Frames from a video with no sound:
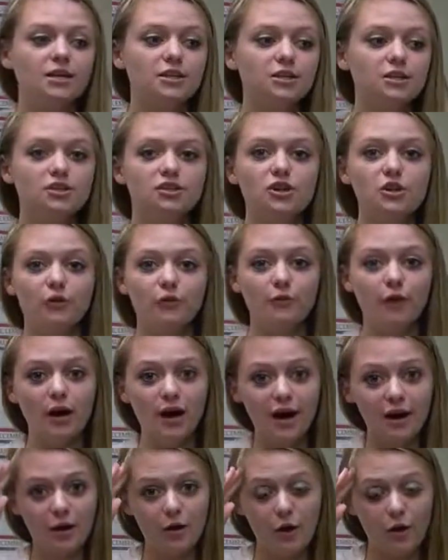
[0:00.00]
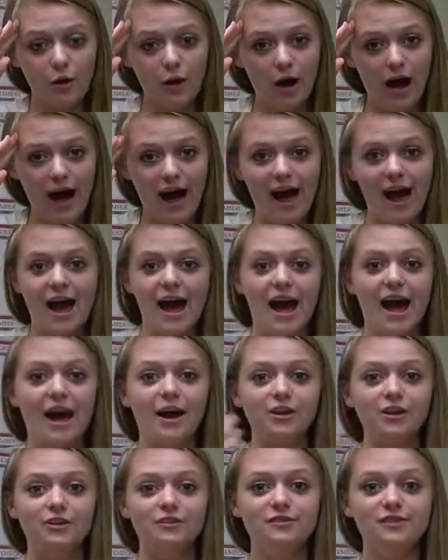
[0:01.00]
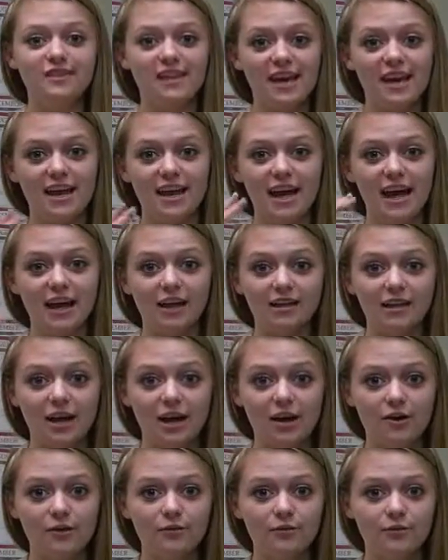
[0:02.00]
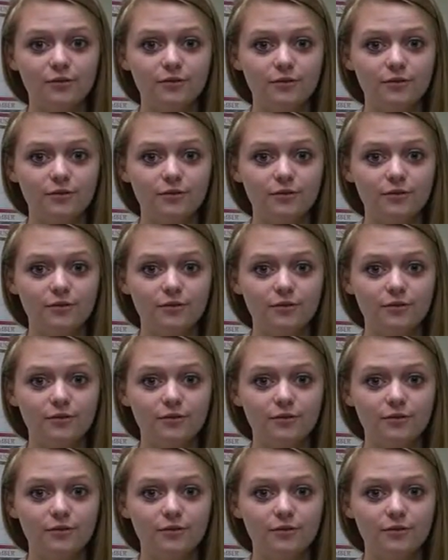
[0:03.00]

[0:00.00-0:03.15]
So, how do you say hello?